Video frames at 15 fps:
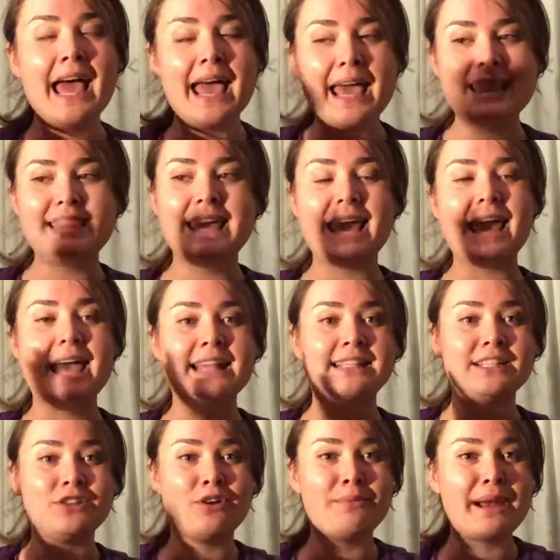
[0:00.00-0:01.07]
at the
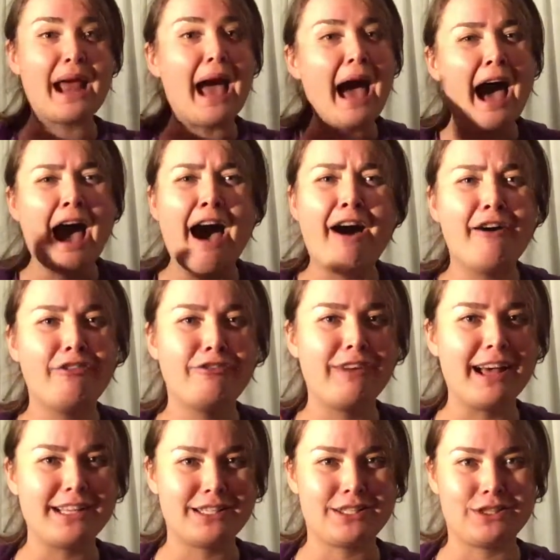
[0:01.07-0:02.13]
end, no matter how
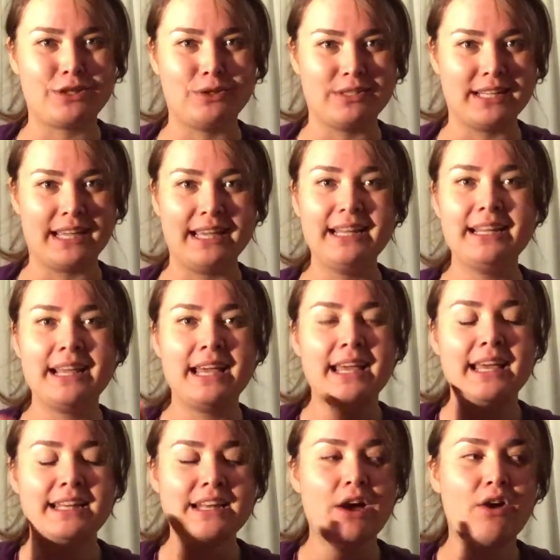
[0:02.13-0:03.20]
fast you did,
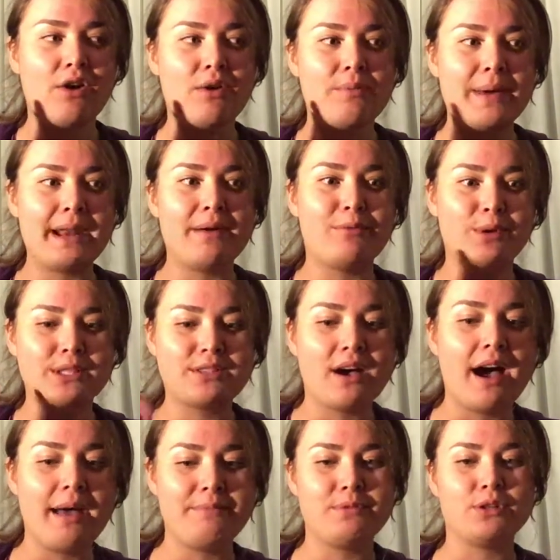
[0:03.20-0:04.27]
no matter what
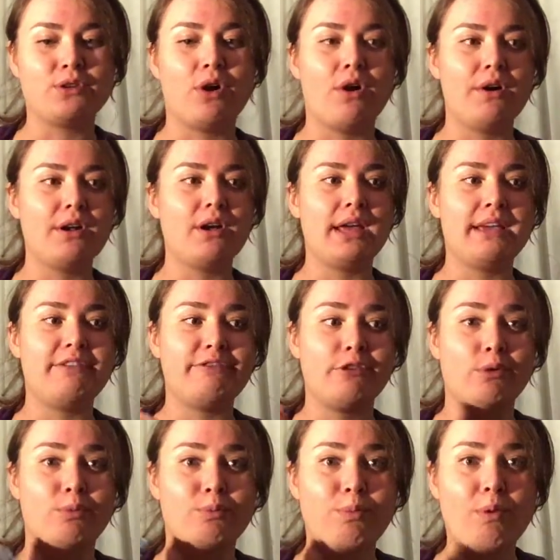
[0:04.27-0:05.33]
time you got, if
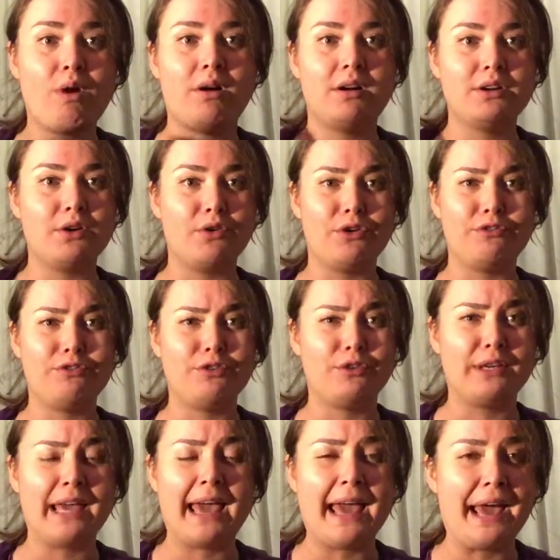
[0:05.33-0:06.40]
you won or if you
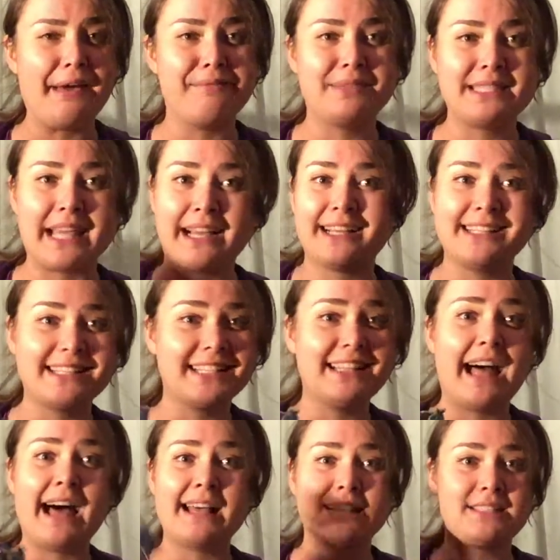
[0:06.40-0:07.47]
came second to
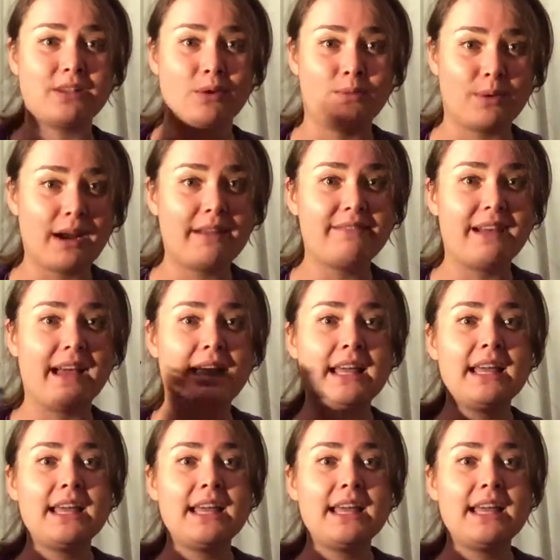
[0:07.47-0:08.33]
last or whatever,